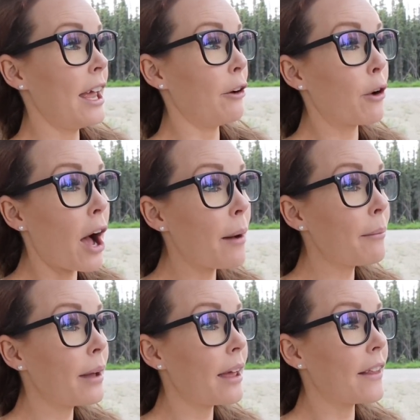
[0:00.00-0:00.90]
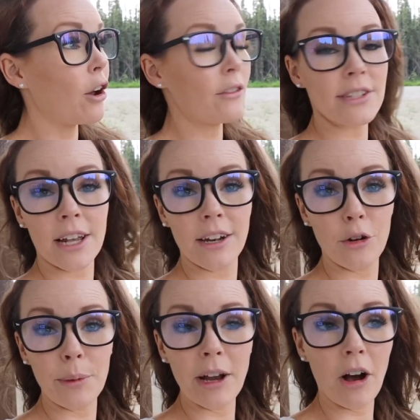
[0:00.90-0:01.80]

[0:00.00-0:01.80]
it'll come and then all of a sudden it'll be